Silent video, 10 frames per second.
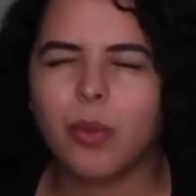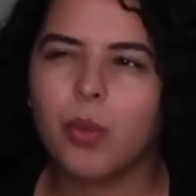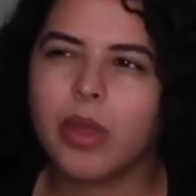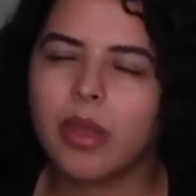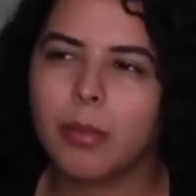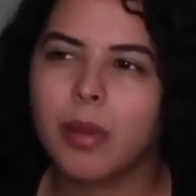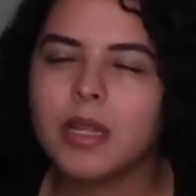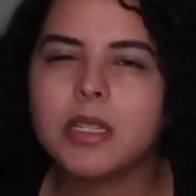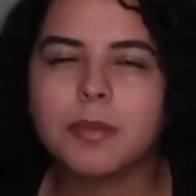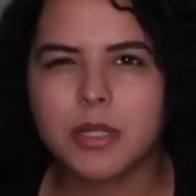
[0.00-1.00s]
with
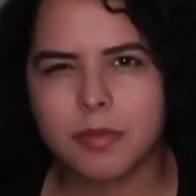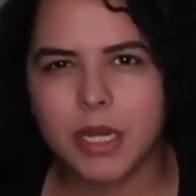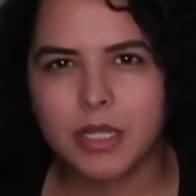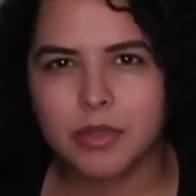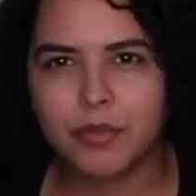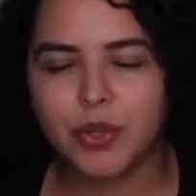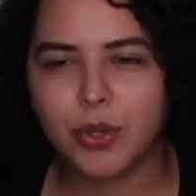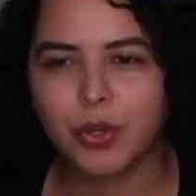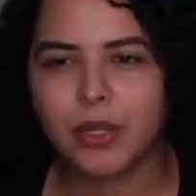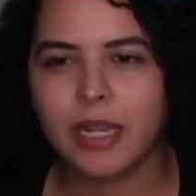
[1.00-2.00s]
Bella's perspective,
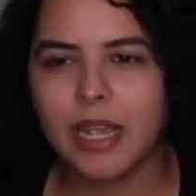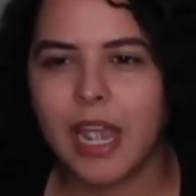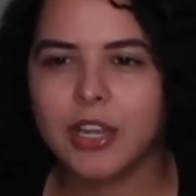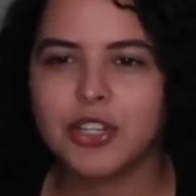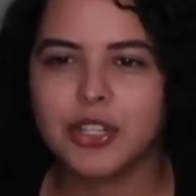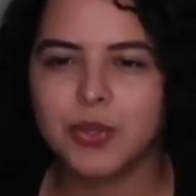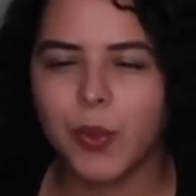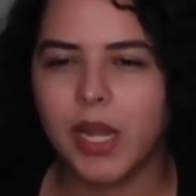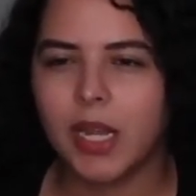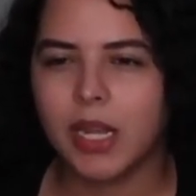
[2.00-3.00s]
you're like anxious,
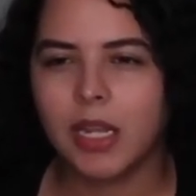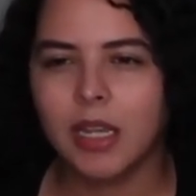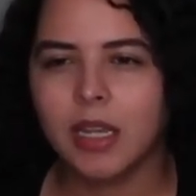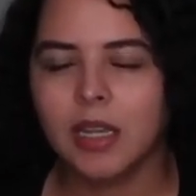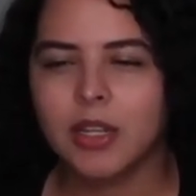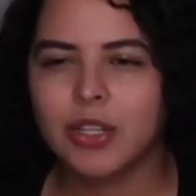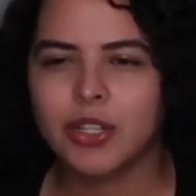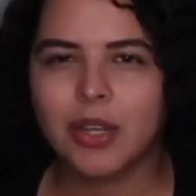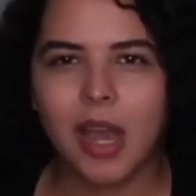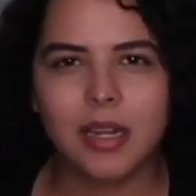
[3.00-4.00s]
waiting
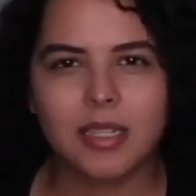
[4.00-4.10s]
to kind